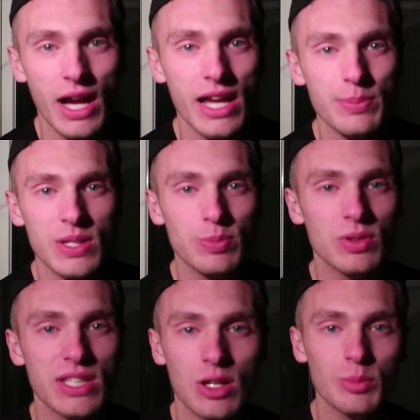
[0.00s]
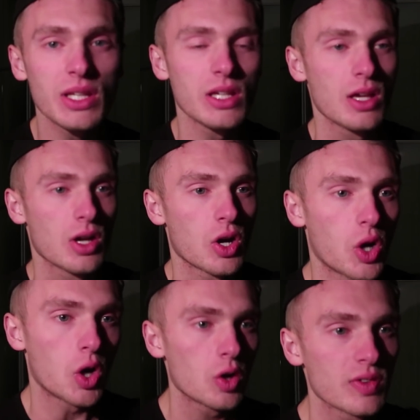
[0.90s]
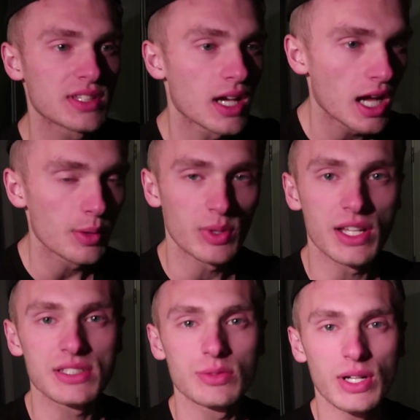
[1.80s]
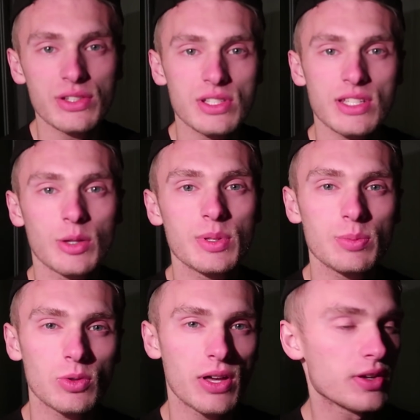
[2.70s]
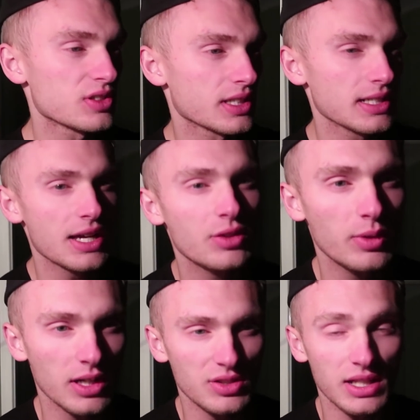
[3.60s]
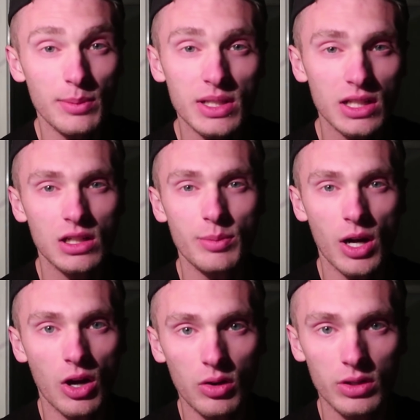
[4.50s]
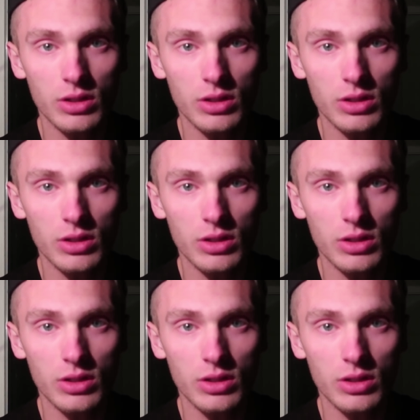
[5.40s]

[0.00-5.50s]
I had people tell me all the time when I used to tell people, I think it was like ninth grade, I was like, I'm going to get a Camaro.